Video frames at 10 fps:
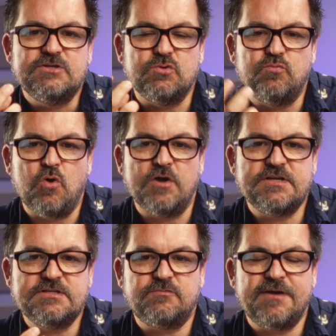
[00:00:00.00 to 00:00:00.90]
to
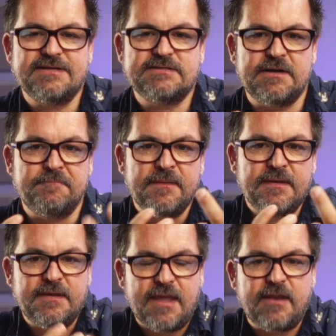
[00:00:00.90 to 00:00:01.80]
watch a director
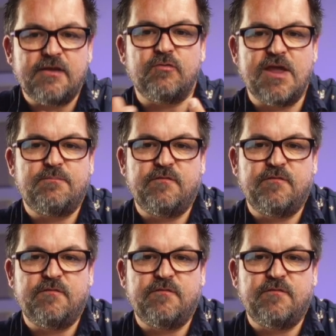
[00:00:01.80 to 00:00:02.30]
get a great